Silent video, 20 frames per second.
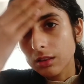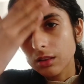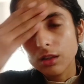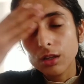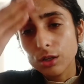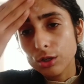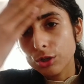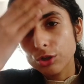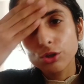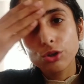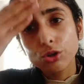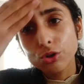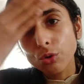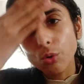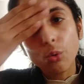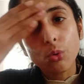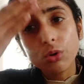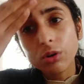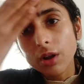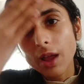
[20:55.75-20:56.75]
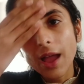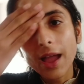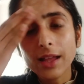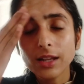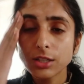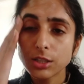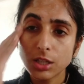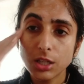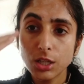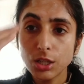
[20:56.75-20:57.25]
they don't
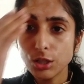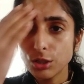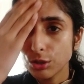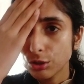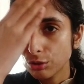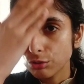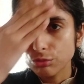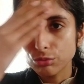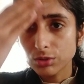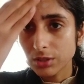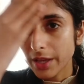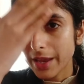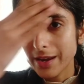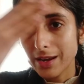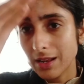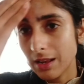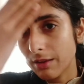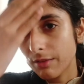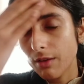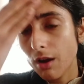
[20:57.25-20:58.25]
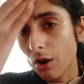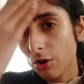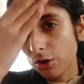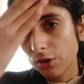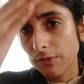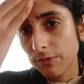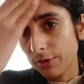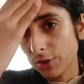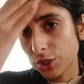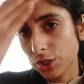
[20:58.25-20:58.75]
actually use any
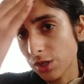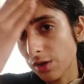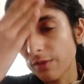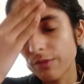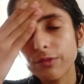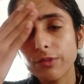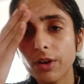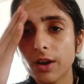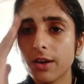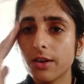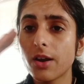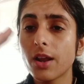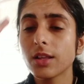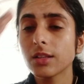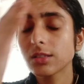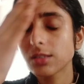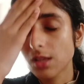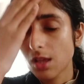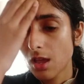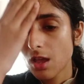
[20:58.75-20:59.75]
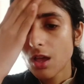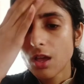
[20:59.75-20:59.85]
artificial fragrance,